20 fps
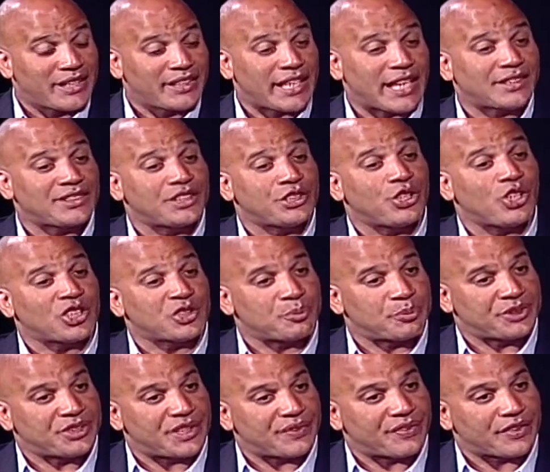to actually talk
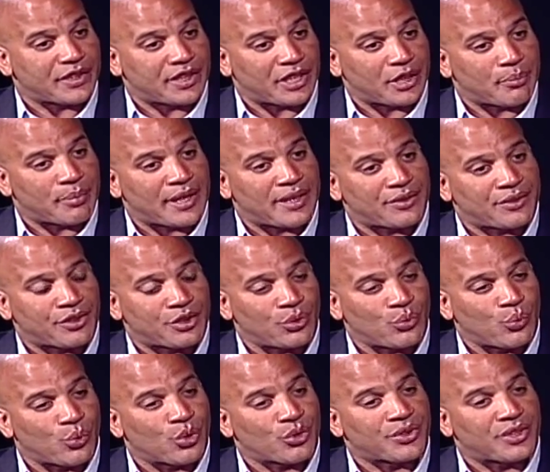specifically about
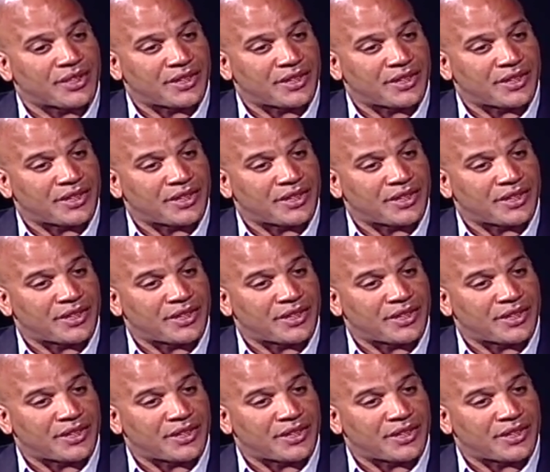the work